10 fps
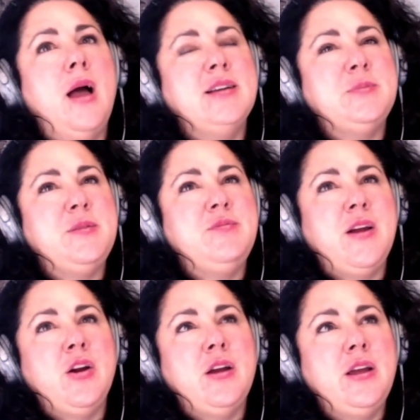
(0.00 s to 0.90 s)
has been
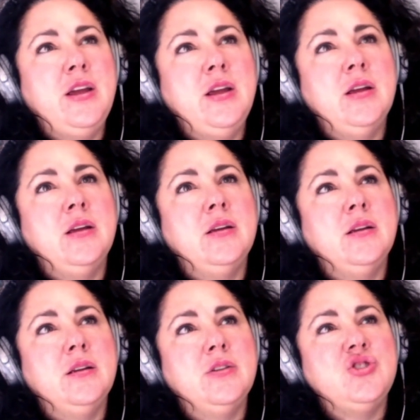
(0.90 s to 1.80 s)
very
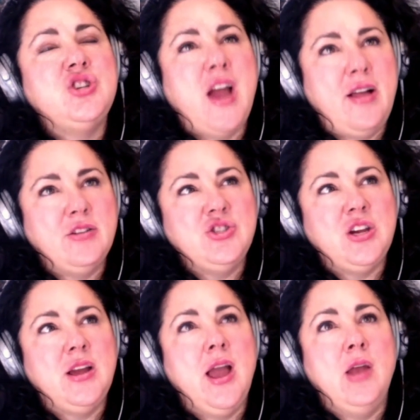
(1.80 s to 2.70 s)

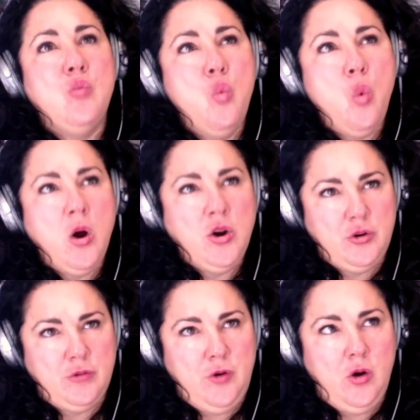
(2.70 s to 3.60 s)
challenging and
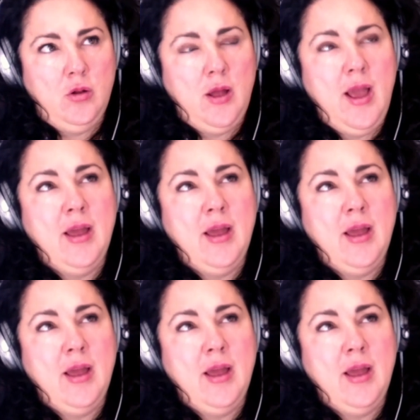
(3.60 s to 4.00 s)
wonderful.